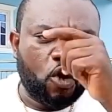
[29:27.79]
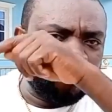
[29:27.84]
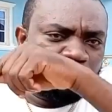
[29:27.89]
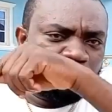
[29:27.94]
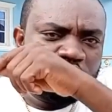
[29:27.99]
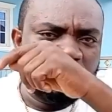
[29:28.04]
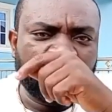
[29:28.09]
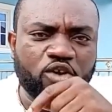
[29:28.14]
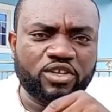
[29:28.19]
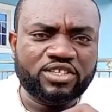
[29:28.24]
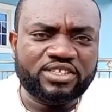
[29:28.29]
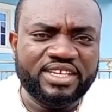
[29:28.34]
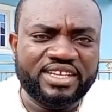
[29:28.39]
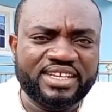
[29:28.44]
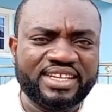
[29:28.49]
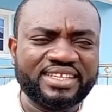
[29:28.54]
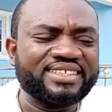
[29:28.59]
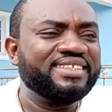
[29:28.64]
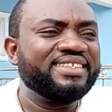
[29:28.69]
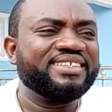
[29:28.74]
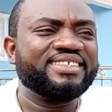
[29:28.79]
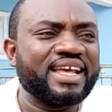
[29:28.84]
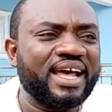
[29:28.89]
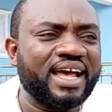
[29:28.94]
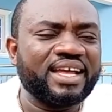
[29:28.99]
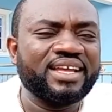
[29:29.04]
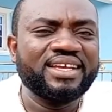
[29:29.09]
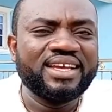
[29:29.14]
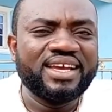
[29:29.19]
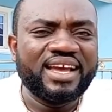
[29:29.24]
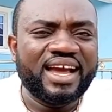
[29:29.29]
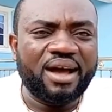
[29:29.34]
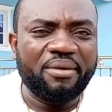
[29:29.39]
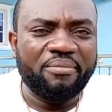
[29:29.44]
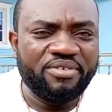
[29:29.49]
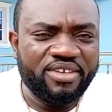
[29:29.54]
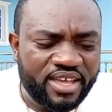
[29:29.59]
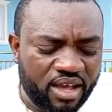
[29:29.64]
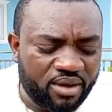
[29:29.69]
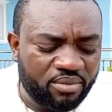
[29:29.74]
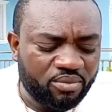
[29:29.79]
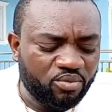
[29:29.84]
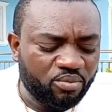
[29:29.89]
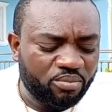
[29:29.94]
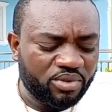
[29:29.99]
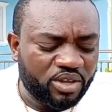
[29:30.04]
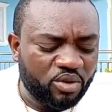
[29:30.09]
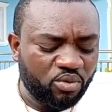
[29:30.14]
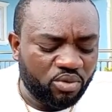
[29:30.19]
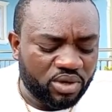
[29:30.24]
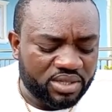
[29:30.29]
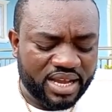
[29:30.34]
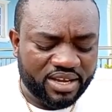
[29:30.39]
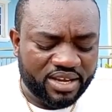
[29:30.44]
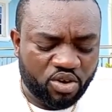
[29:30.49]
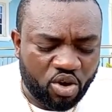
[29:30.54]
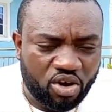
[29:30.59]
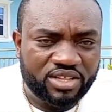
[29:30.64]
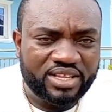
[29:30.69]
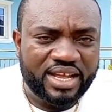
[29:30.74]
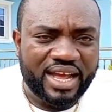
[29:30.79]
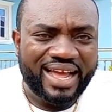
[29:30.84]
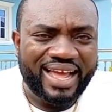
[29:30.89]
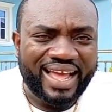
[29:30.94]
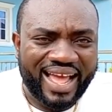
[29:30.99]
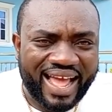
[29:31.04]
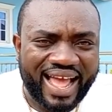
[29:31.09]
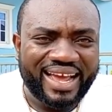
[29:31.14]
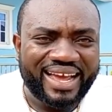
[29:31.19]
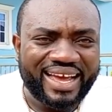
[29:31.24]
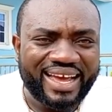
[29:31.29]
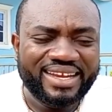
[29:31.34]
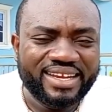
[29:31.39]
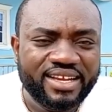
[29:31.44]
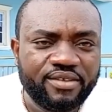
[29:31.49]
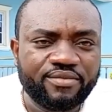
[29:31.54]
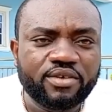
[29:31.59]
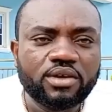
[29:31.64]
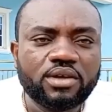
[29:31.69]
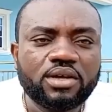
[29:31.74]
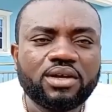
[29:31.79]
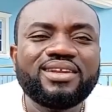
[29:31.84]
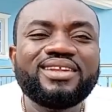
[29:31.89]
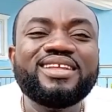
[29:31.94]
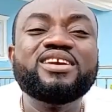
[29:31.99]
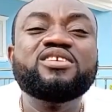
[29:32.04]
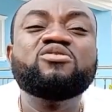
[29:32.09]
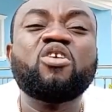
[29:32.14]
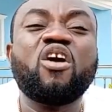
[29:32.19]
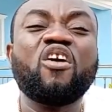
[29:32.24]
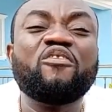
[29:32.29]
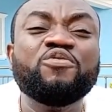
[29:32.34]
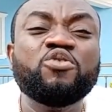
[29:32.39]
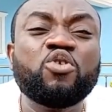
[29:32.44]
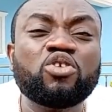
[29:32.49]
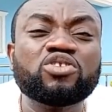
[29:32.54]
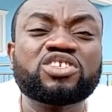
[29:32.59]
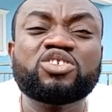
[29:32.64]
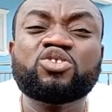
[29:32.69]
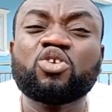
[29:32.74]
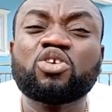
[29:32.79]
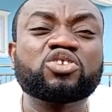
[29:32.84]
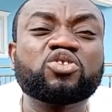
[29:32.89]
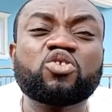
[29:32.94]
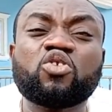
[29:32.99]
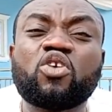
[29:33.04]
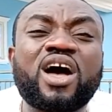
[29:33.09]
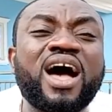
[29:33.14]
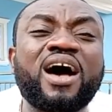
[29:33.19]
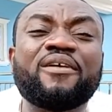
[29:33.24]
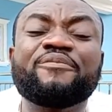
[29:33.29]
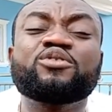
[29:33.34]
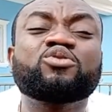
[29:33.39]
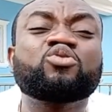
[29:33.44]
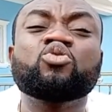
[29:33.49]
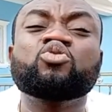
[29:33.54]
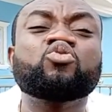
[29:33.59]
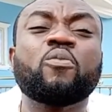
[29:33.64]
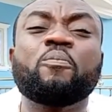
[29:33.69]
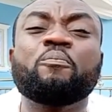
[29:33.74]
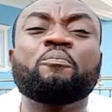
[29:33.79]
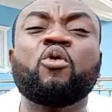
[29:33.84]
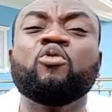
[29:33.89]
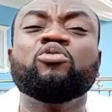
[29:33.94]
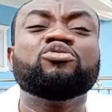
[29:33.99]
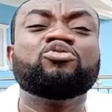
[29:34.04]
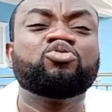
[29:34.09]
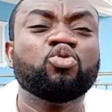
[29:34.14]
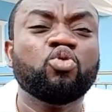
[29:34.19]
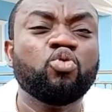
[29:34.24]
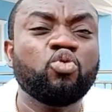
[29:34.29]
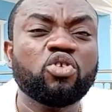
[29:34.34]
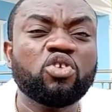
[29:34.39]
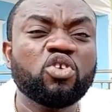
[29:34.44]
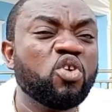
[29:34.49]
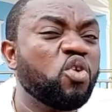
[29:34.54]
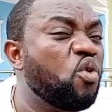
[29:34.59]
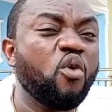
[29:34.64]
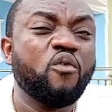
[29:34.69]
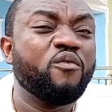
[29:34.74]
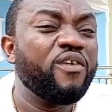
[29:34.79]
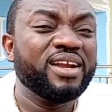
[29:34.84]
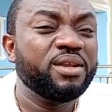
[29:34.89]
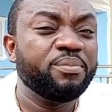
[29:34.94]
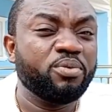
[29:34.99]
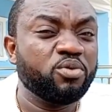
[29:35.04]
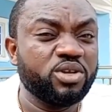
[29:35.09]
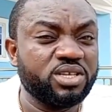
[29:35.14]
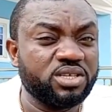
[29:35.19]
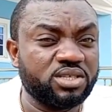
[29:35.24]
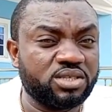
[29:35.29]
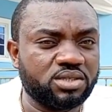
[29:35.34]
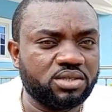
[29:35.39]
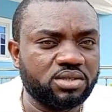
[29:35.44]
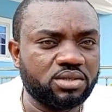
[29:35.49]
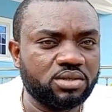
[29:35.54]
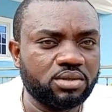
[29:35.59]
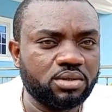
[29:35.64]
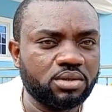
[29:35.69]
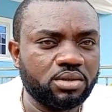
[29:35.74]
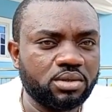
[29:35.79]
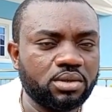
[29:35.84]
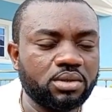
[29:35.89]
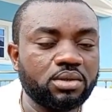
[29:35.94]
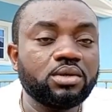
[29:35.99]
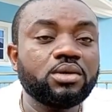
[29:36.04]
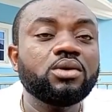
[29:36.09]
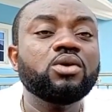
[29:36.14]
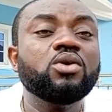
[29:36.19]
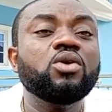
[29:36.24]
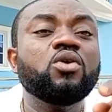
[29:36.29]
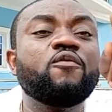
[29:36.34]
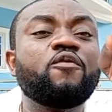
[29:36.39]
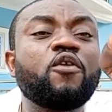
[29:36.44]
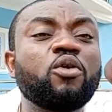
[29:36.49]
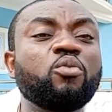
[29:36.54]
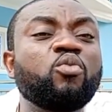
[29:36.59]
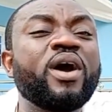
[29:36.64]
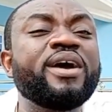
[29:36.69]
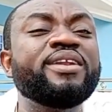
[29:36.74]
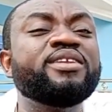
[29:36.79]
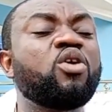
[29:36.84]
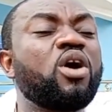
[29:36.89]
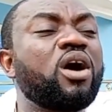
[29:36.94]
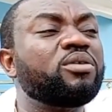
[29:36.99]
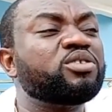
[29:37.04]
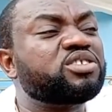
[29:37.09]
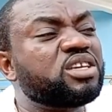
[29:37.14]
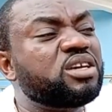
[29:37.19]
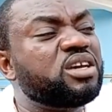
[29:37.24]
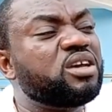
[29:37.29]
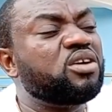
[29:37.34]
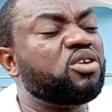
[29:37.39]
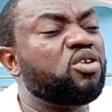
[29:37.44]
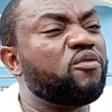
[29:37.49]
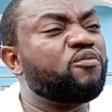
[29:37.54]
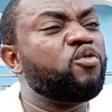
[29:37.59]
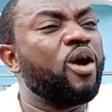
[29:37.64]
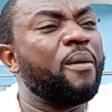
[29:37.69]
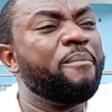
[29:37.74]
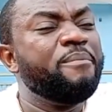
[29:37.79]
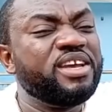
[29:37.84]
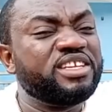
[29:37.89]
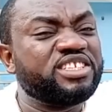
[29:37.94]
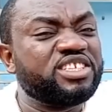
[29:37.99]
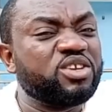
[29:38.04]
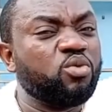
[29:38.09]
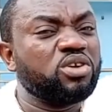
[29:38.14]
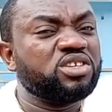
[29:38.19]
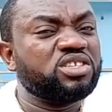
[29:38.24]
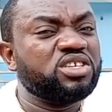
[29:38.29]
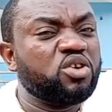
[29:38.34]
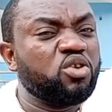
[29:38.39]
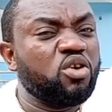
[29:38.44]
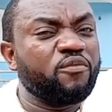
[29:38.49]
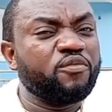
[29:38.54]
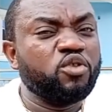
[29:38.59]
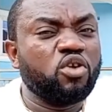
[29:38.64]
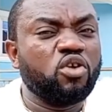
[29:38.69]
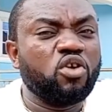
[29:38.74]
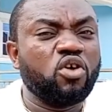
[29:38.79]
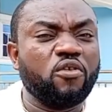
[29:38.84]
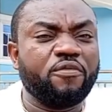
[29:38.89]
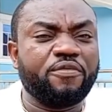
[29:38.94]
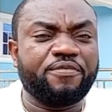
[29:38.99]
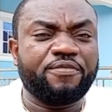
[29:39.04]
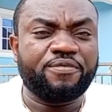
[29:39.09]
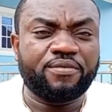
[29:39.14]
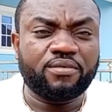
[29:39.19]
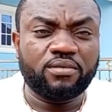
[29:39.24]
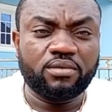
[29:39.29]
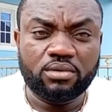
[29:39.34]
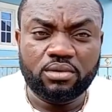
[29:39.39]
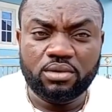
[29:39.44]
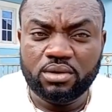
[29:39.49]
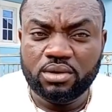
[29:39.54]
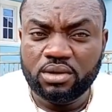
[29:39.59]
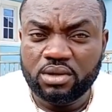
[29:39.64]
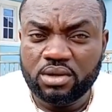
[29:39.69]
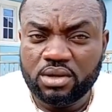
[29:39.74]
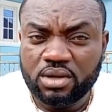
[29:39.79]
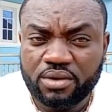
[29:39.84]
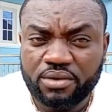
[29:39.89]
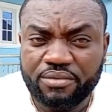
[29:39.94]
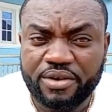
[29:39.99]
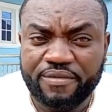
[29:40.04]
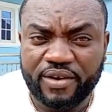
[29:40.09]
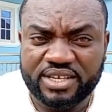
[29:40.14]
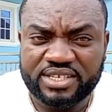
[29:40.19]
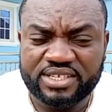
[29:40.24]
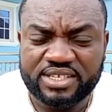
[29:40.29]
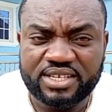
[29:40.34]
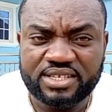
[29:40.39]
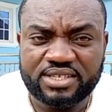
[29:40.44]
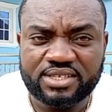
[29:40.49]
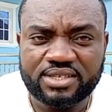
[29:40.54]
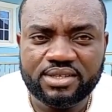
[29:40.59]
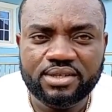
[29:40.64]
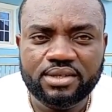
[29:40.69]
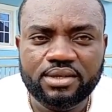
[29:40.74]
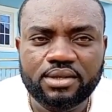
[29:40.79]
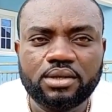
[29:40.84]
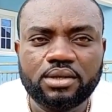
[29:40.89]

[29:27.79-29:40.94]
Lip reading: of Lagos State, "Sir, I'm here with an order. I can't leave." The governor does not have total control over the police. For when Governor Amechi was the governor of Rivers State,